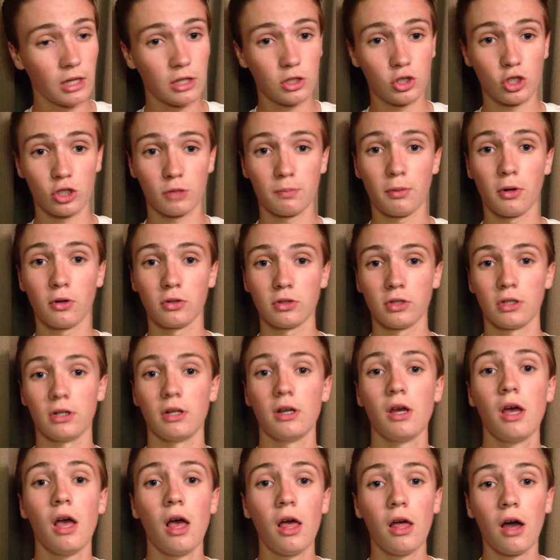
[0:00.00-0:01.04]
Just posted.
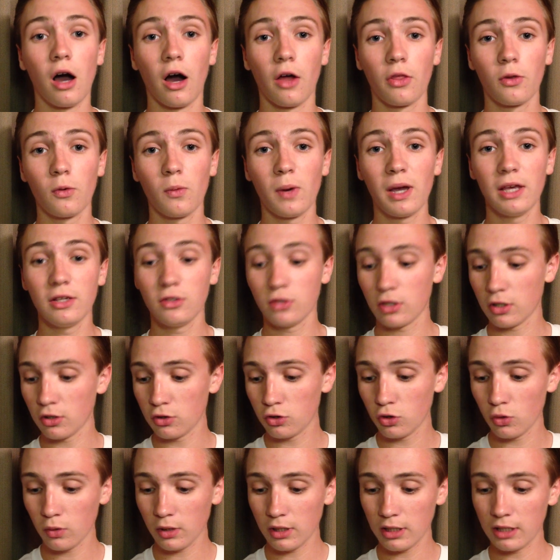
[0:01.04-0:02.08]
Other ways you can
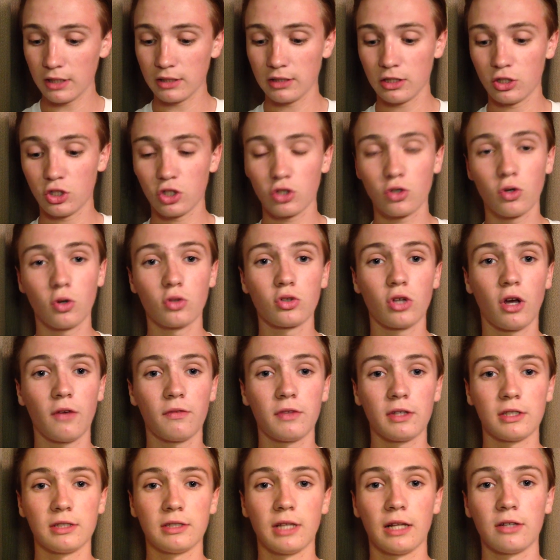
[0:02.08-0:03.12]
do it is it just goes off
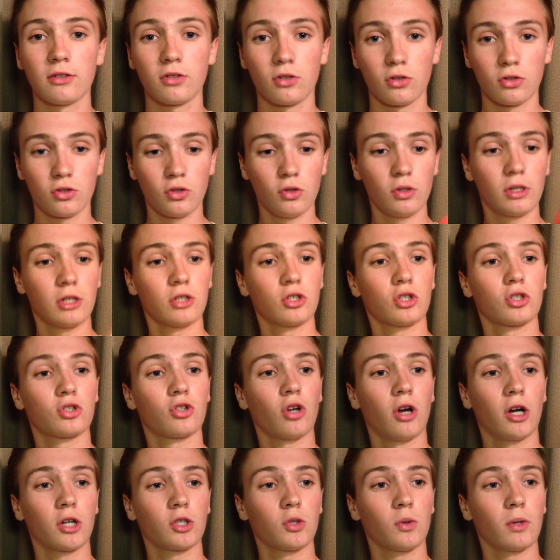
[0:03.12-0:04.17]
the sensor, so you can just
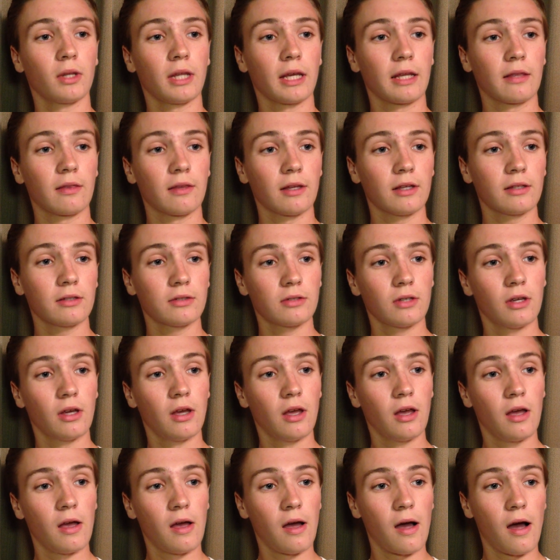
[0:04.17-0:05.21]
talk to it like this.
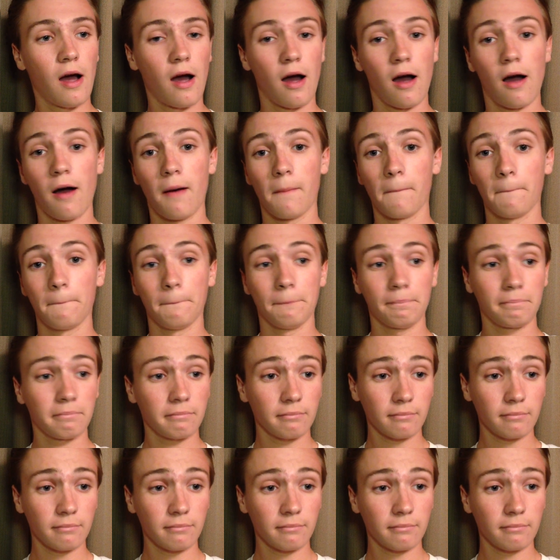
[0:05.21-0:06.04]
Um,